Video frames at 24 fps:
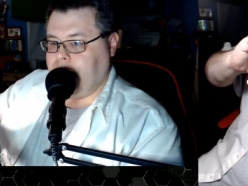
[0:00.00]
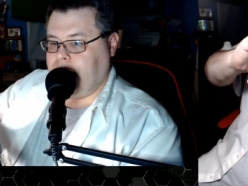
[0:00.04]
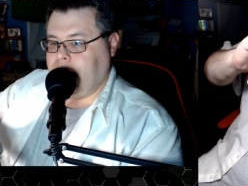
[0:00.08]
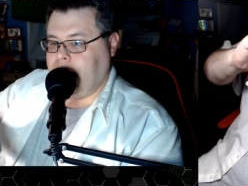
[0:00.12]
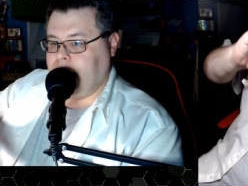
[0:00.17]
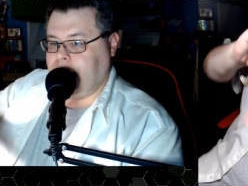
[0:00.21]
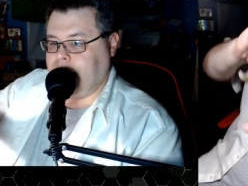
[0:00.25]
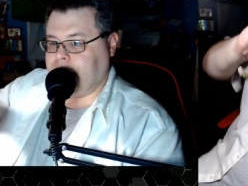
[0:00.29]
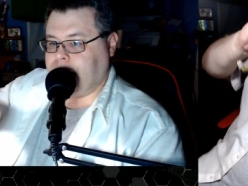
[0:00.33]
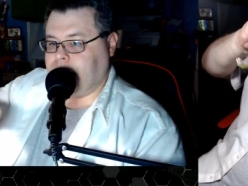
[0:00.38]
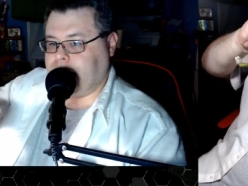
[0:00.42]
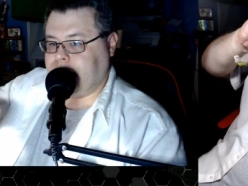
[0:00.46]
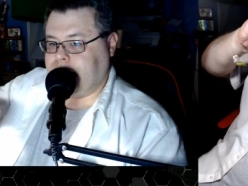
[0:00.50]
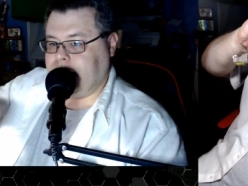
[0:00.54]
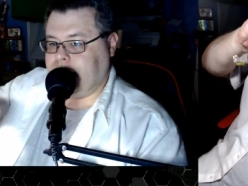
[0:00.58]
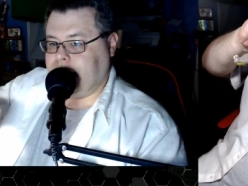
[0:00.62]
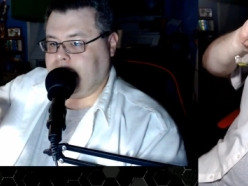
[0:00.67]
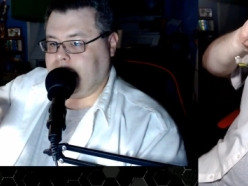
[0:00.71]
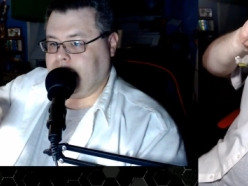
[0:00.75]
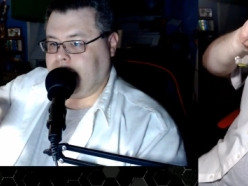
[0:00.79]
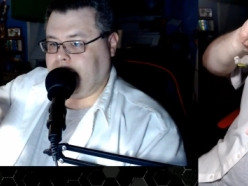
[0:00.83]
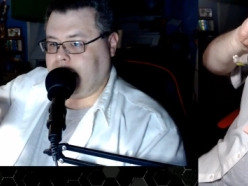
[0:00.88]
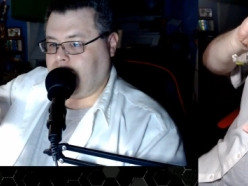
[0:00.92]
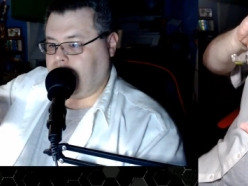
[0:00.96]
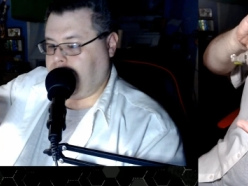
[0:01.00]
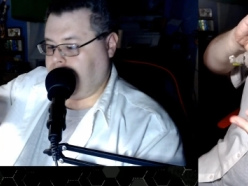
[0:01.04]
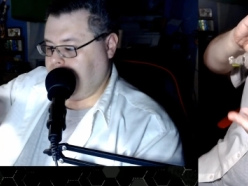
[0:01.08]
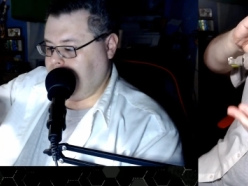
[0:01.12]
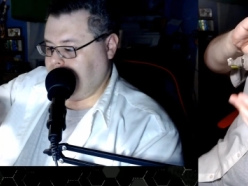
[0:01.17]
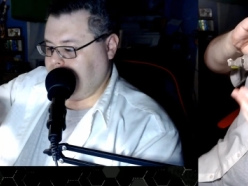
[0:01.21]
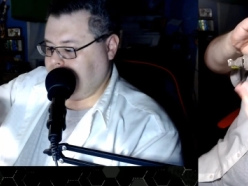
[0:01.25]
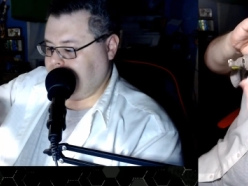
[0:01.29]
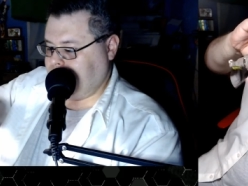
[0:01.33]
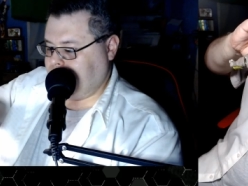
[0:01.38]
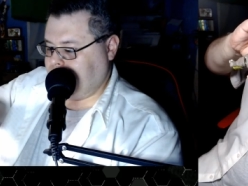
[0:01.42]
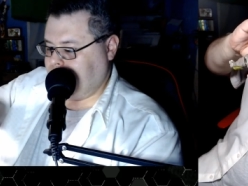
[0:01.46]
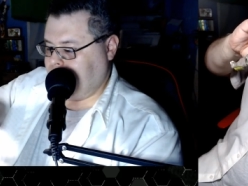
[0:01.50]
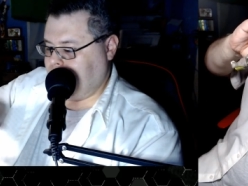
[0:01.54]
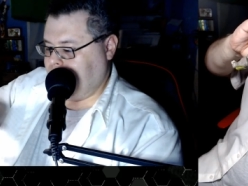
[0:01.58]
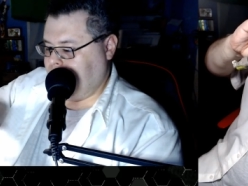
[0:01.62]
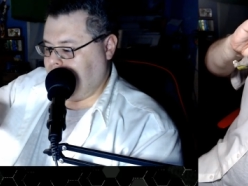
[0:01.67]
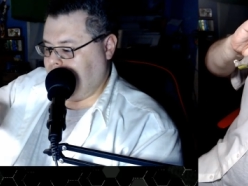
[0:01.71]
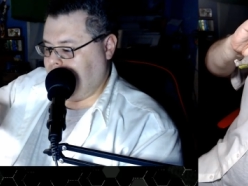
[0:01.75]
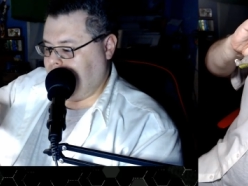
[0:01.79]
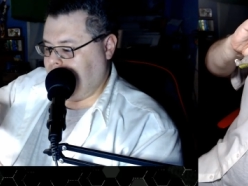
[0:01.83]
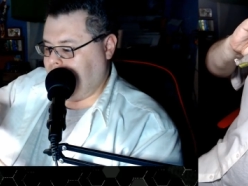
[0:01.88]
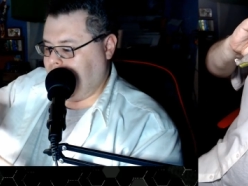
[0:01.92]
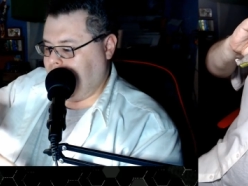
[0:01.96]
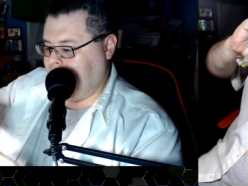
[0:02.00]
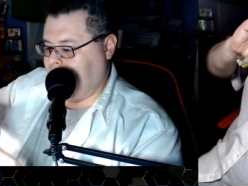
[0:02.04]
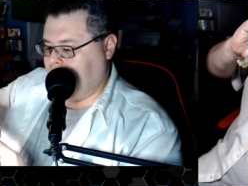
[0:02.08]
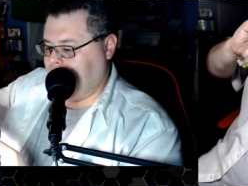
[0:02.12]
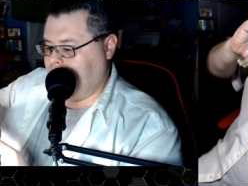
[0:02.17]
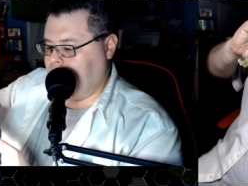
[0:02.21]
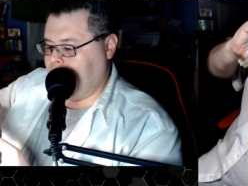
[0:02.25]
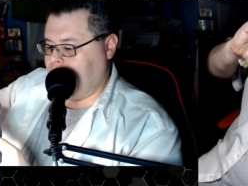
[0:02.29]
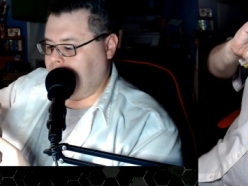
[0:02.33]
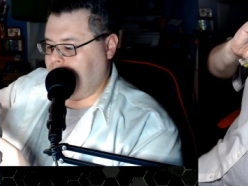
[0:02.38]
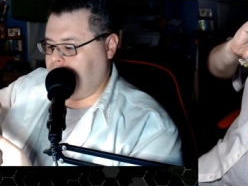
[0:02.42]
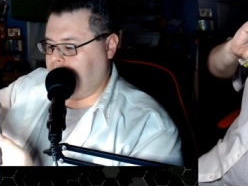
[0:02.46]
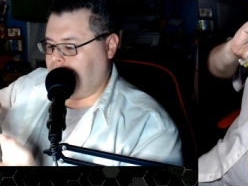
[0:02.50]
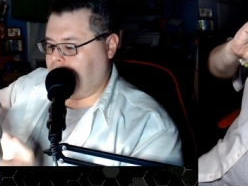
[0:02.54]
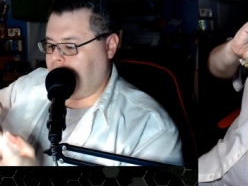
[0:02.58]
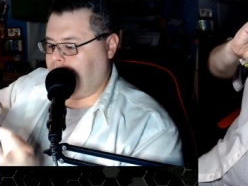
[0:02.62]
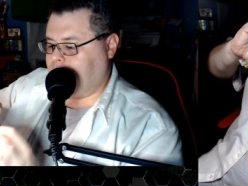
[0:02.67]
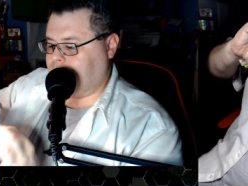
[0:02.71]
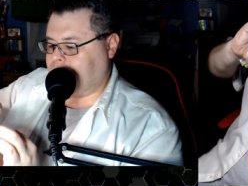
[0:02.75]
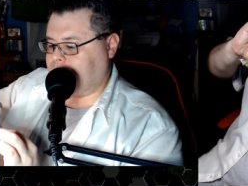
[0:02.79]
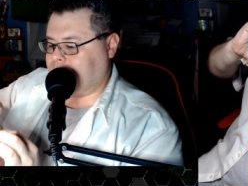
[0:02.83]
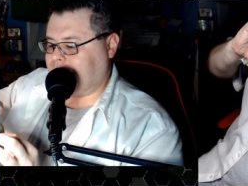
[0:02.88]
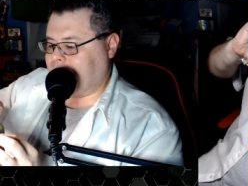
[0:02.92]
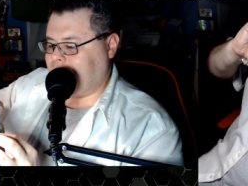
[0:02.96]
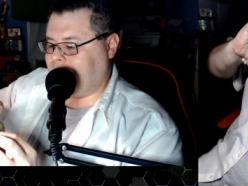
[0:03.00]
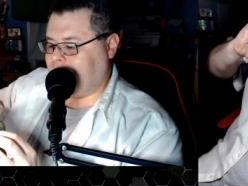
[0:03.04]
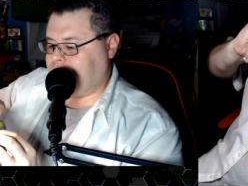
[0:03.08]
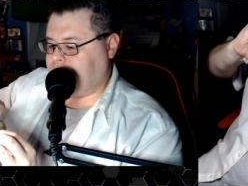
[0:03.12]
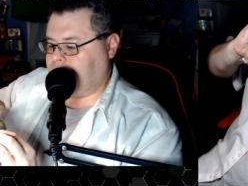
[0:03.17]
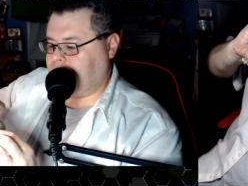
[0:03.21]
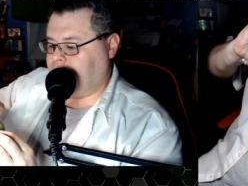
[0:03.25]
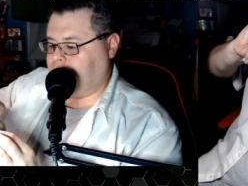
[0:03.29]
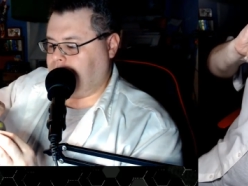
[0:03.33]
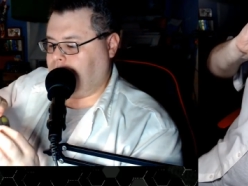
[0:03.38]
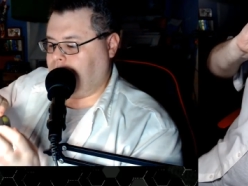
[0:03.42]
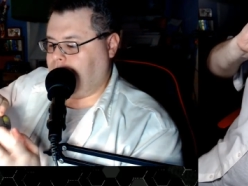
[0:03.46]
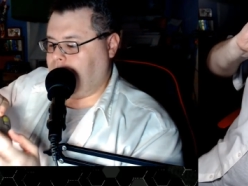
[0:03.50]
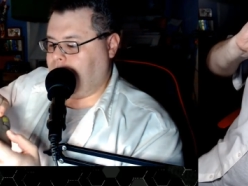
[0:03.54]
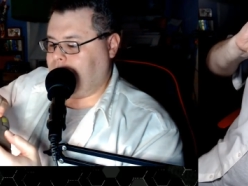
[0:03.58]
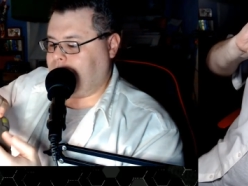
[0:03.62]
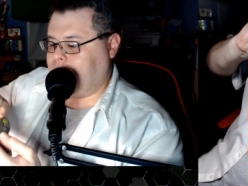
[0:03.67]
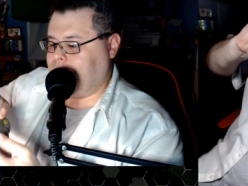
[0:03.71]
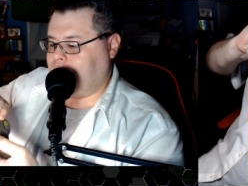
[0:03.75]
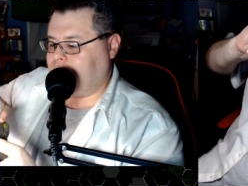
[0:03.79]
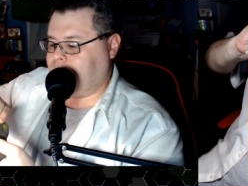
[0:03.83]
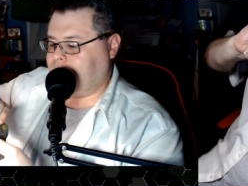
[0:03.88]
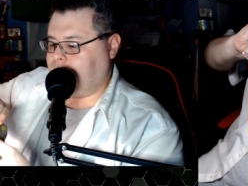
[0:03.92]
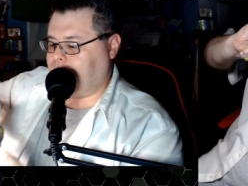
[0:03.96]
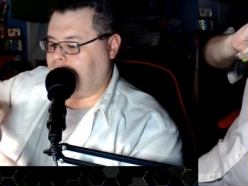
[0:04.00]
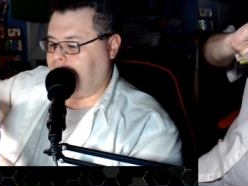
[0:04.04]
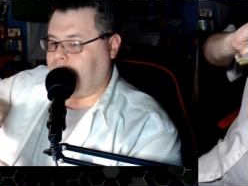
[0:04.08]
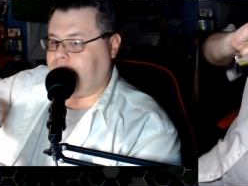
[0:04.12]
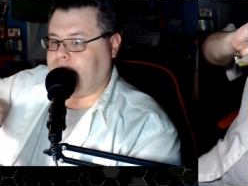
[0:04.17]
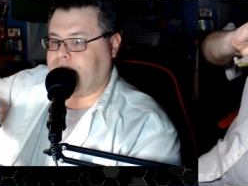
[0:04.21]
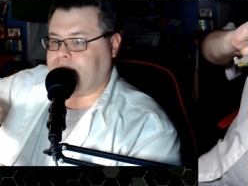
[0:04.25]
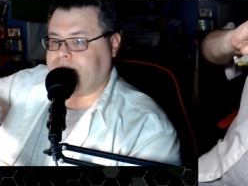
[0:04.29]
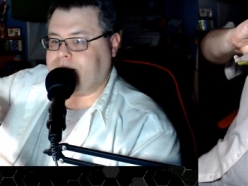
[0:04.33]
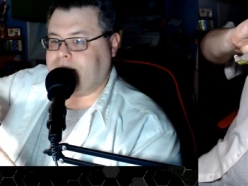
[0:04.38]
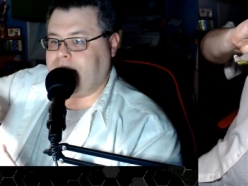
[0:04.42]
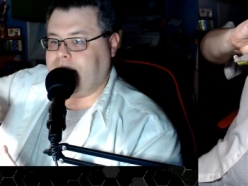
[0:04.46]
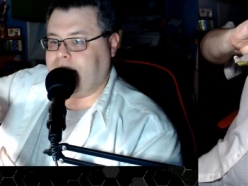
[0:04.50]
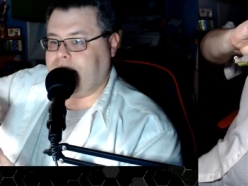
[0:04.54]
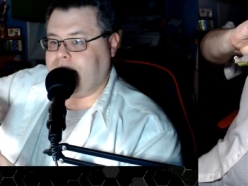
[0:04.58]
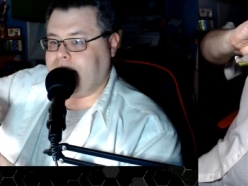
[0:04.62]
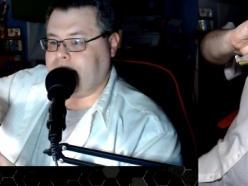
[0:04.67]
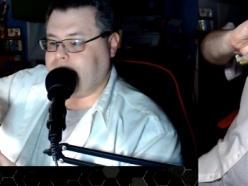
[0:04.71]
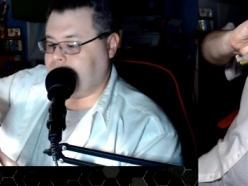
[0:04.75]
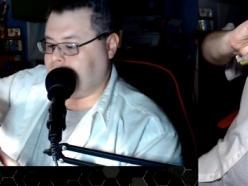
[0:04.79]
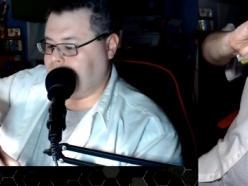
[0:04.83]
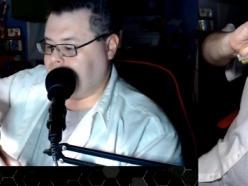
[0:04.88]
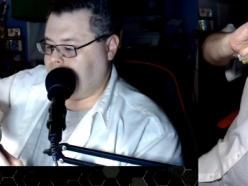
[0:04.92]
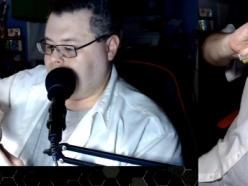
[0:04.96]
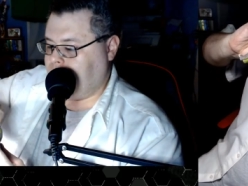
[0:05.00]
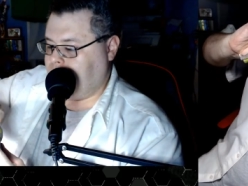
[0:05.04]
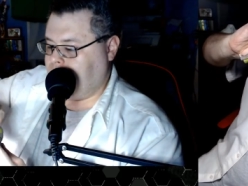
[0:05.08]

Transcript: As you see, like this. And then there are slots you lock into on both sides.